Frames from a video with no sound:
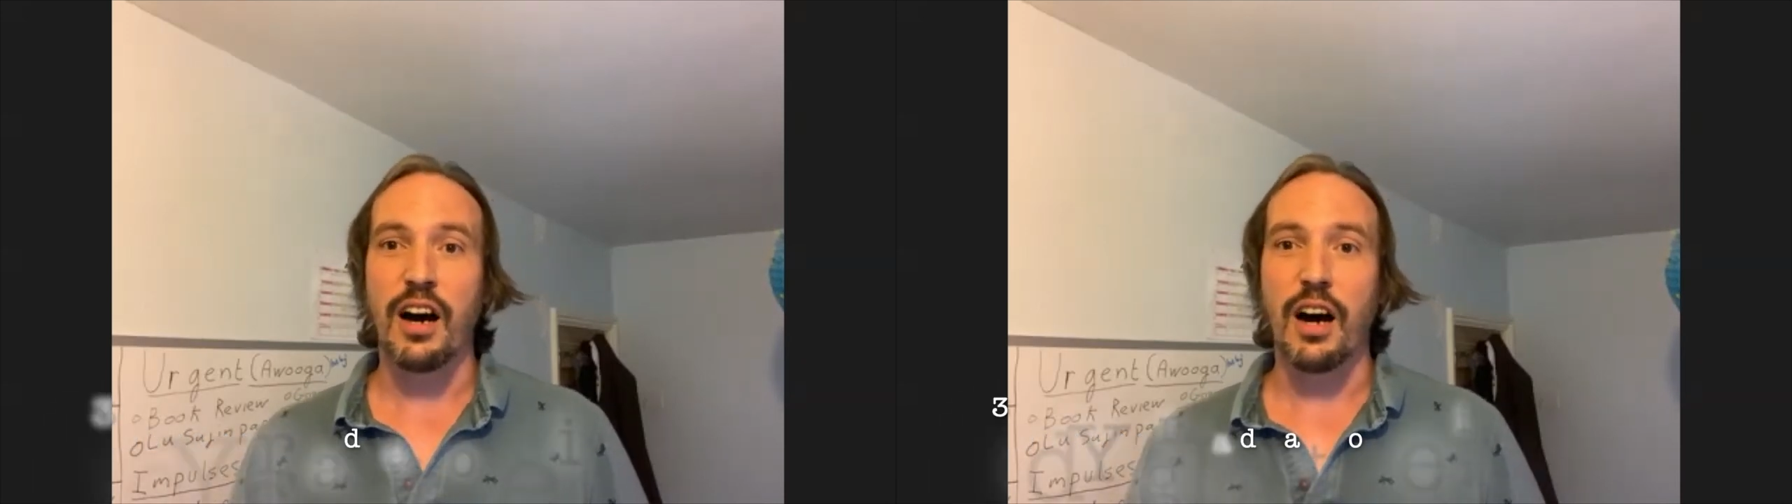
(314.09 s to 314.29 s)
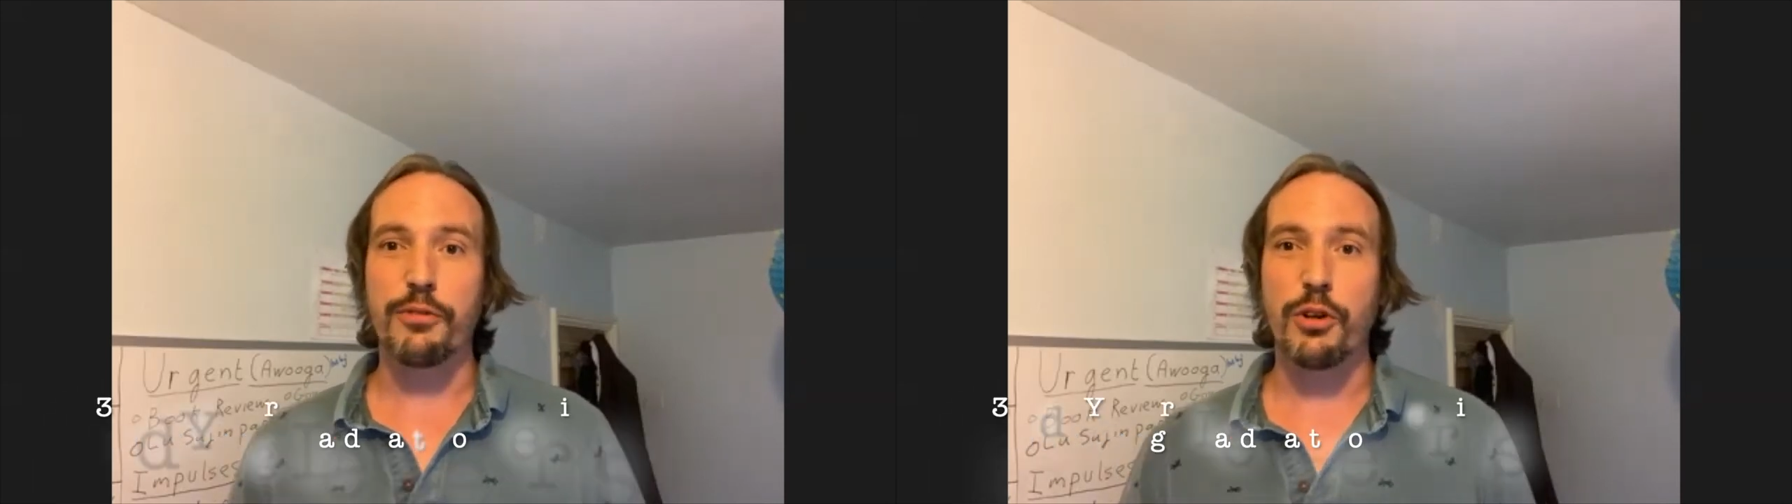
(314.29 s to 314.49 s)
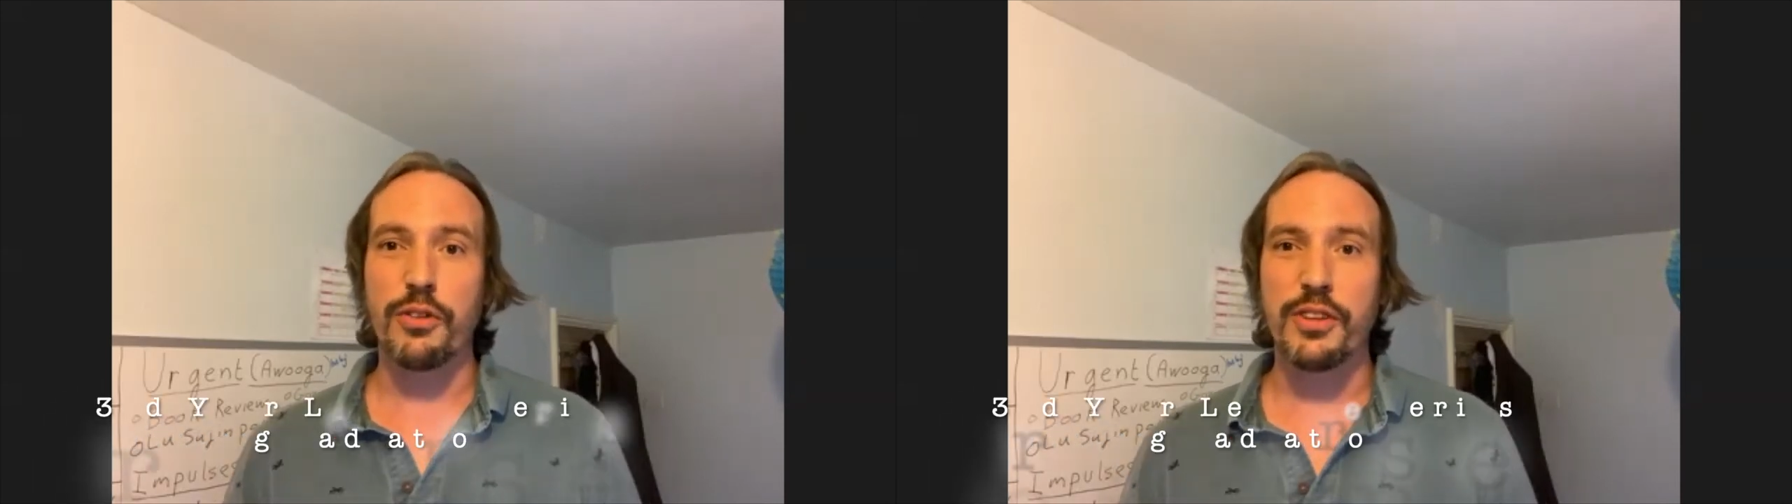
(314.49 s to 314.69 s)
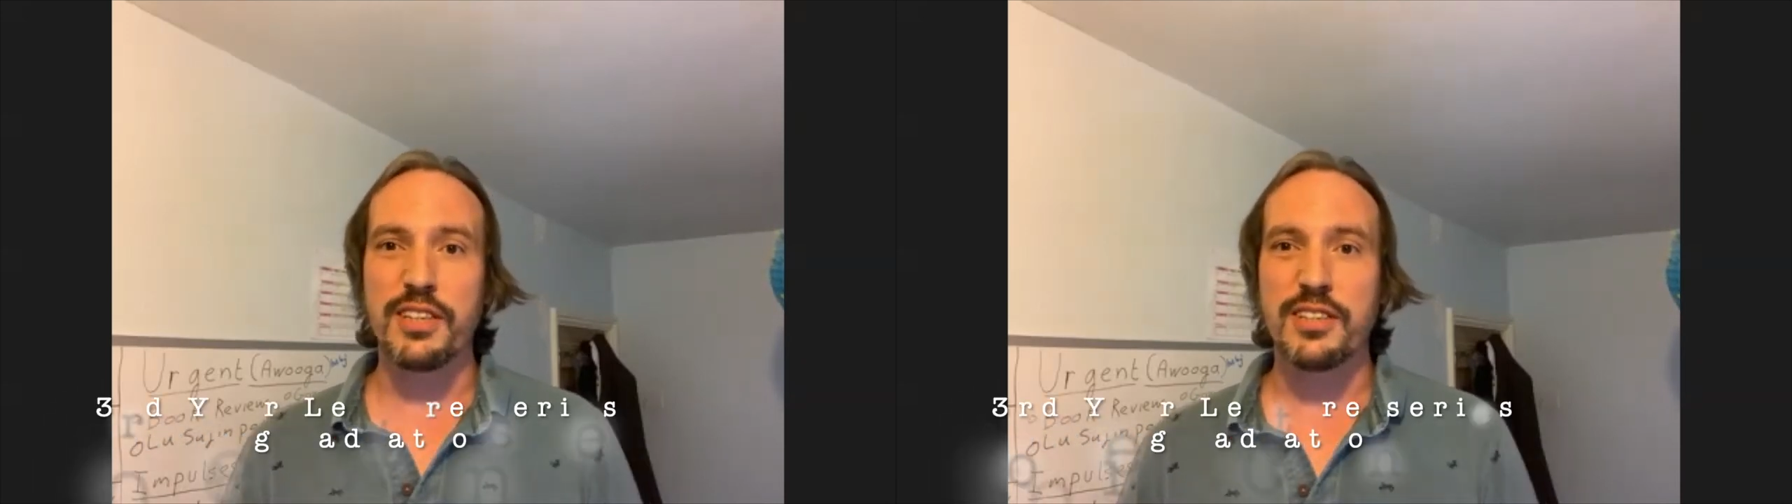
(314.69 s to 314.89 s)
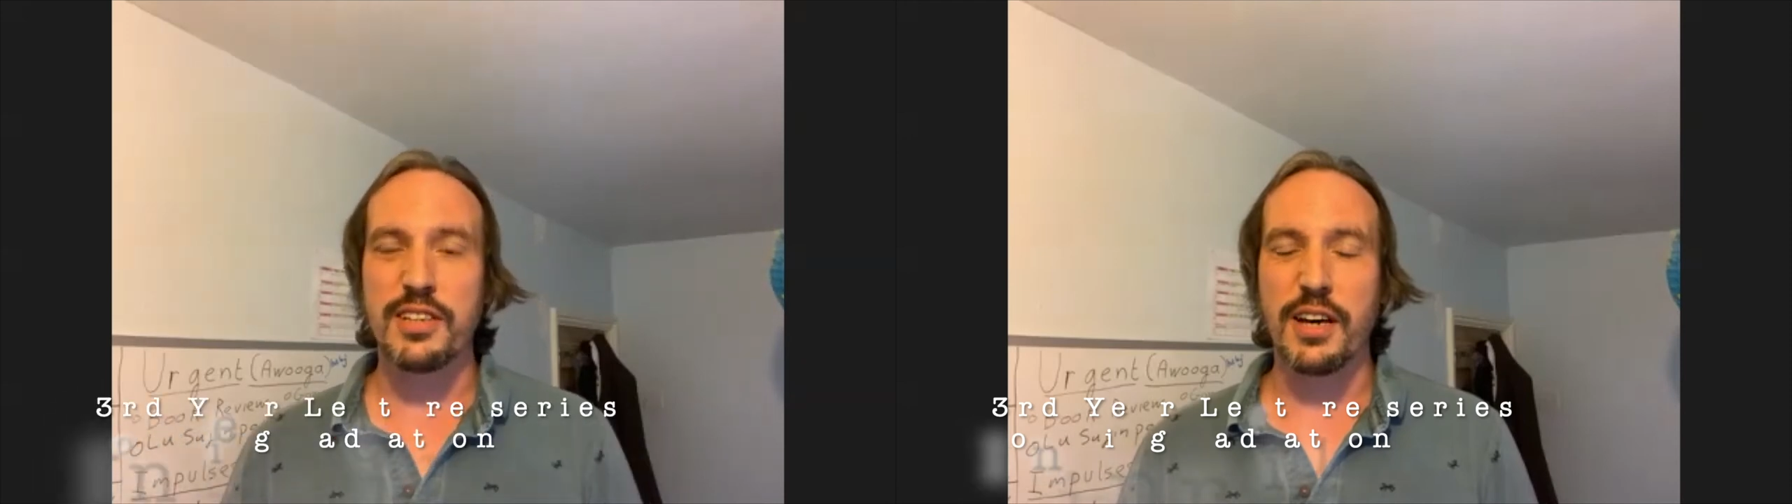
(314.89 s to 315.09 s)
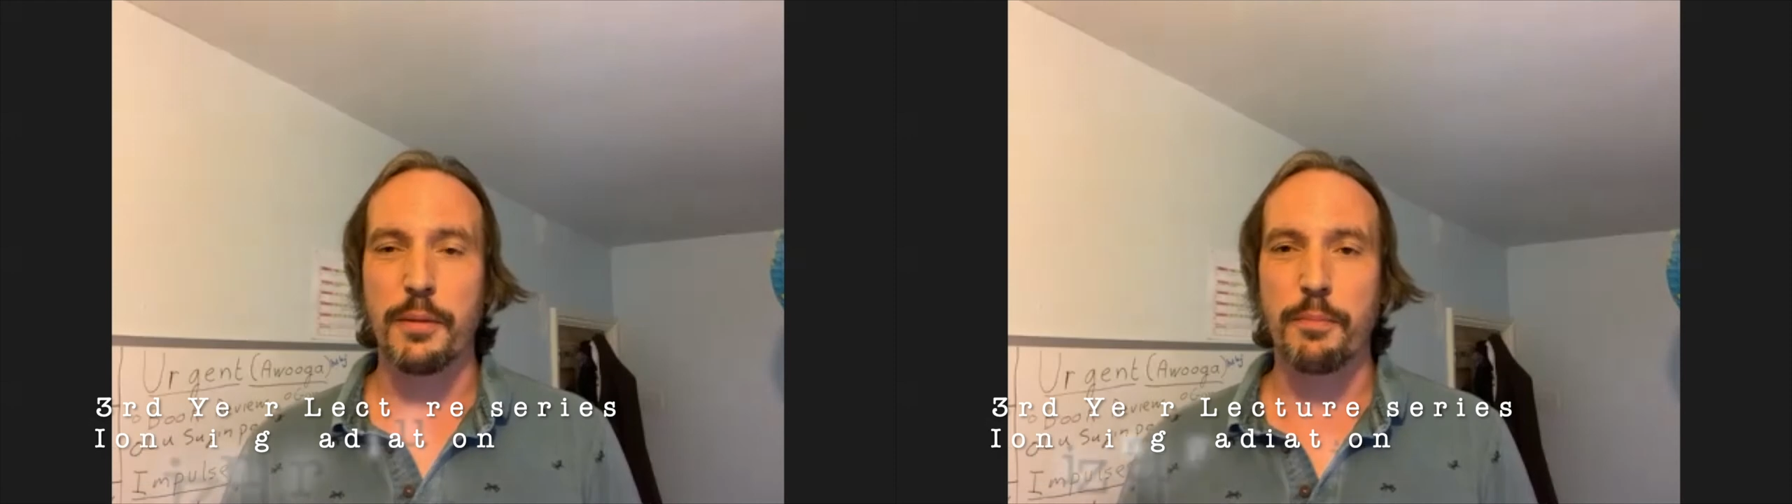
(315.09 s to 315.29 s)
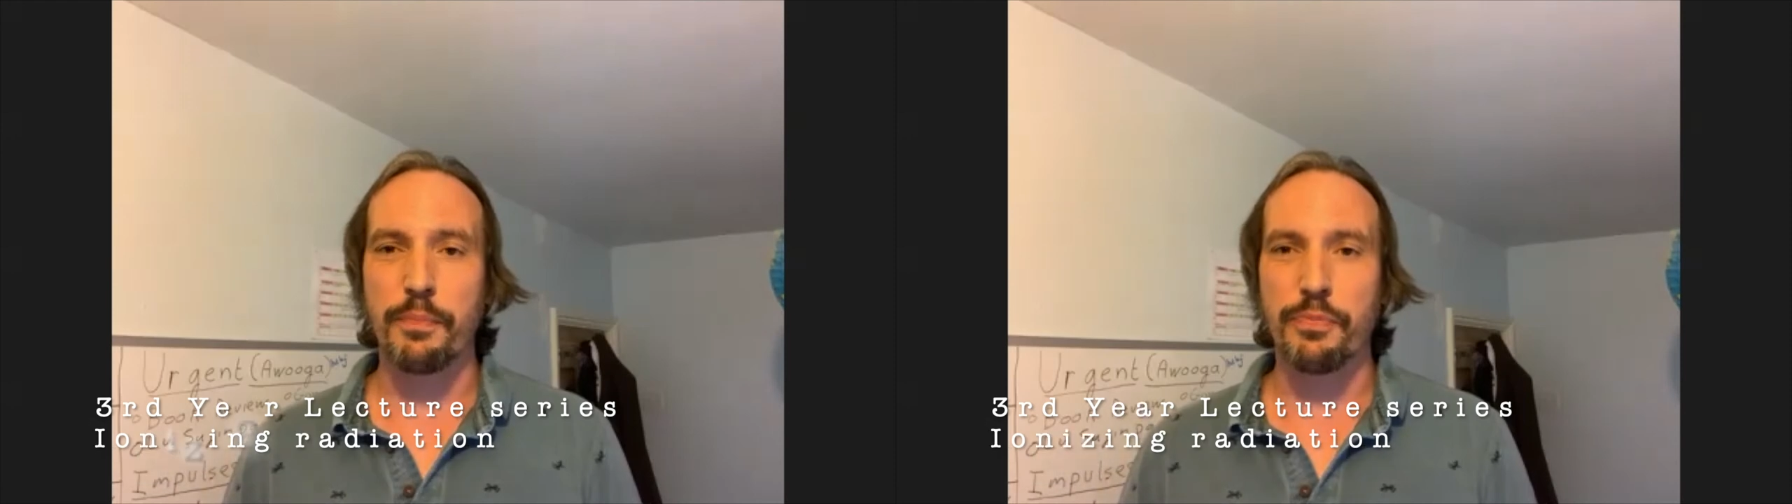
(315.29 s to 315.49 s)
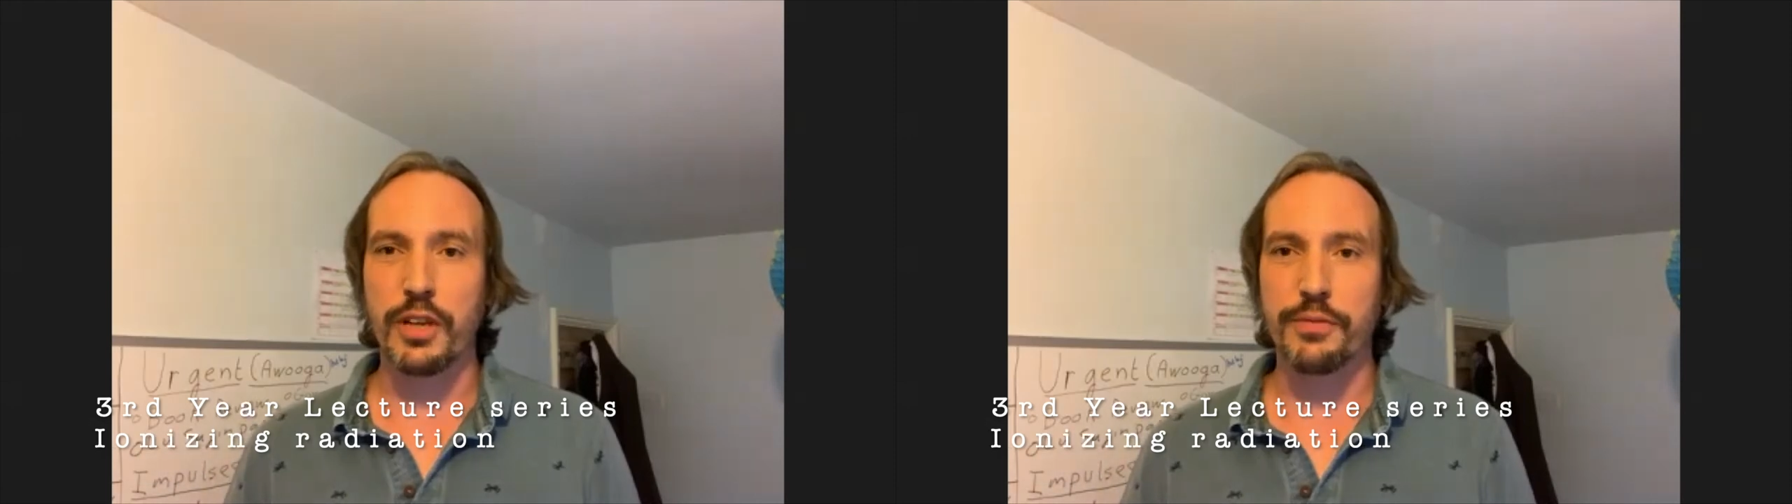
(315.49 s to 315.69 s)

I've got this, um,